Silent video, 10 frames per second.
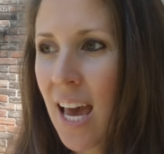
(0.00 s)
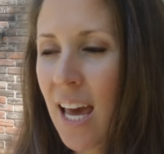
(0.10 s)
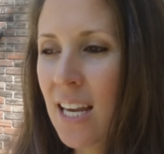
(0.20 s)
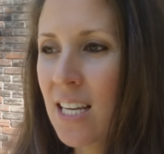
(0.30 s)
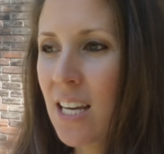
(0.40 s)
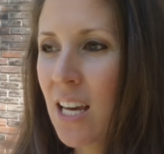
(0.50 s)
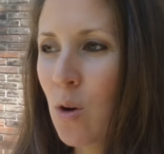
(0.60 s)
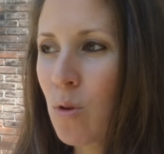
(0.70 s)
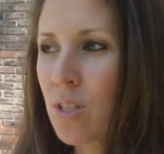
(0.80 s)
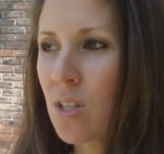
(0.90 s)
And
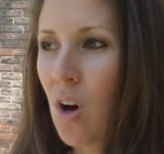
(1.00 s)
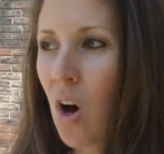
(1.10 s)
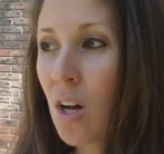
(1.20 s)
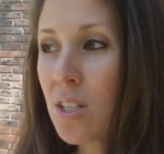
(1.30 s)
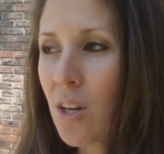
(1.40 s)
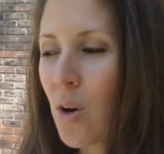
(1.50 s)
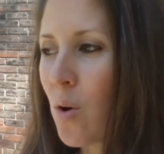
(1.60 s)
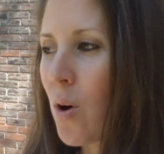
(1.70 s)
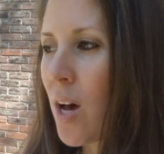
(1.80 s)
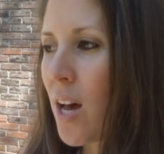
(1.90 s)
it was
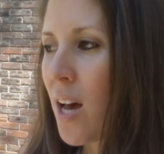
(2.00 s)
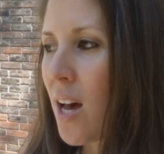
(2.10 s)
also,